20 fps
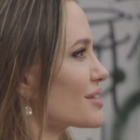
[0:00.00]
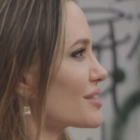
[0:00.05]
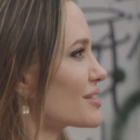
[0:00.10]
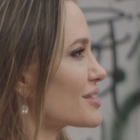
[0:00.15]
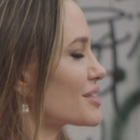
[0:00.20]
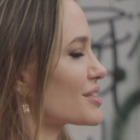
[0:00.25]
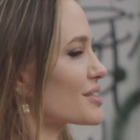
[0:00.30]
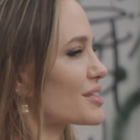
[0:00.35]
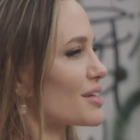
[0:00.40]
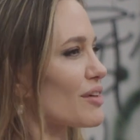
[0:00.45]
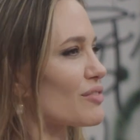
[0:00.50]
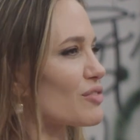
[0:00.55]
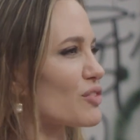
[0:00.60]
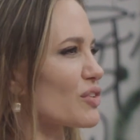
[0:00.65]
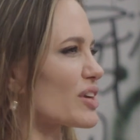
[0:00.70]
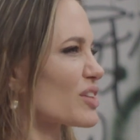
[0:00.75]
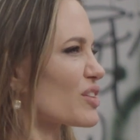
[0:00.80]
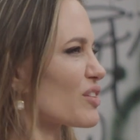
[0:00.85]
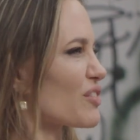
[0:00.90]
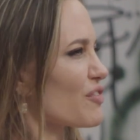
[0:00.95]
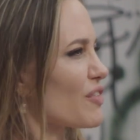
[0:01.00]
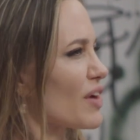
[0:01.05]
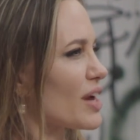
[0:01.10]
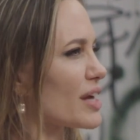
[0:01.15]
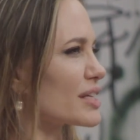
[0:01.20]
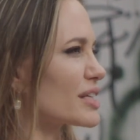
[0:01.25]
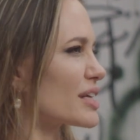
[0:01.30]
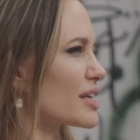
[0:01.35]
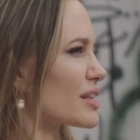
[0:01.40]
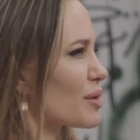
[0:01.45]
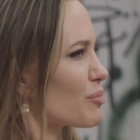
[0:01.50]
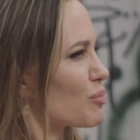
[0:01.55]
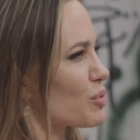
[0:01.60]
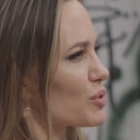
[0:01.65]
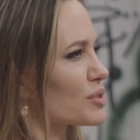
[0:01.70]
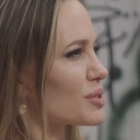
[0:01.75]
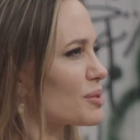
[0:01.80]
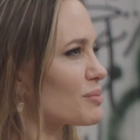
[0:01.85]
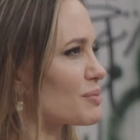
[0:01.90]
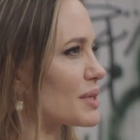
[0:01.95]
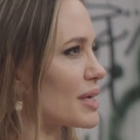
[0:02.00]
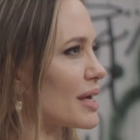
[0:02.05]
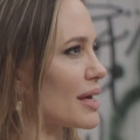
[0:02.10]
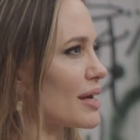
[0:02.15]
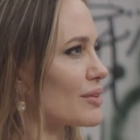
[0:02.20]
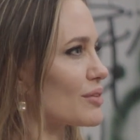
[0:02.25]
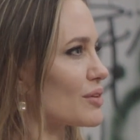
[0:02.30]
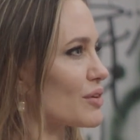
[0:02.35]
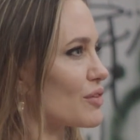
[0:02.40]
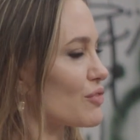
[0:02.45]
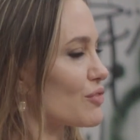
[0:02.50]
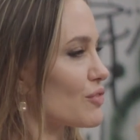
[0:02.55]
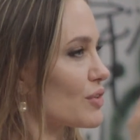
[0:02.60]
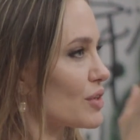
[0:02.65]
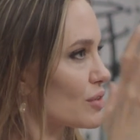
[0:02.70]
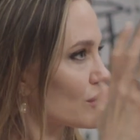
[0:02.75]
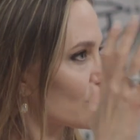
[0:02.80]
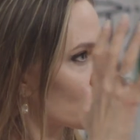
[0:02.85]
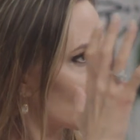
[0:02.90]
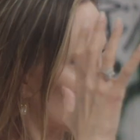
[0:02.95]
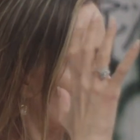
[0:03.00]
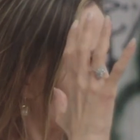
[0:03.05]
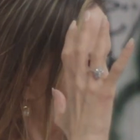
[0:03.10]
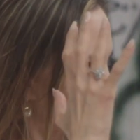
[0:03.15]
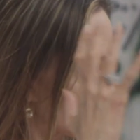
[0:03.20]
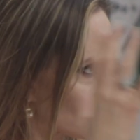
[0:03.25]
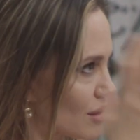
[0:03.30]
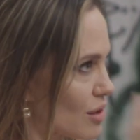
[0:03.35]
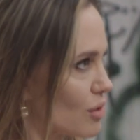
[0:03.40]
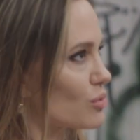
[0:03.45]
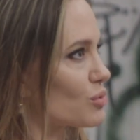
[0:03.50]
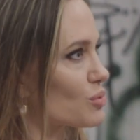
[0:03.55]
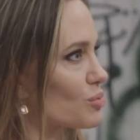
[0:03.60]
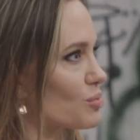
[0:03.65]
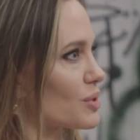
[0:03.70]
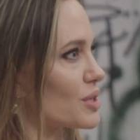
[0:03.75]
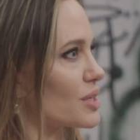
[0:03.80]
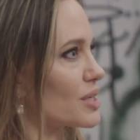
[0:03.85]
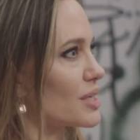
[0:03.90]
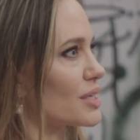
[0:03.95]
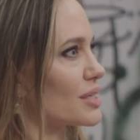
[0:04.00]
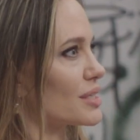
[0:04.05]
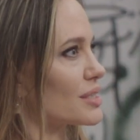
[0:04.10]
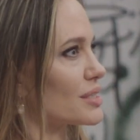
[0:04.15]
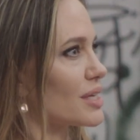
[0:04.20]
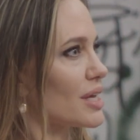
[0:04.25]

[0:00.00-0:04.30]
discovering, they're finding, they put something out that it feels like it knows what it is.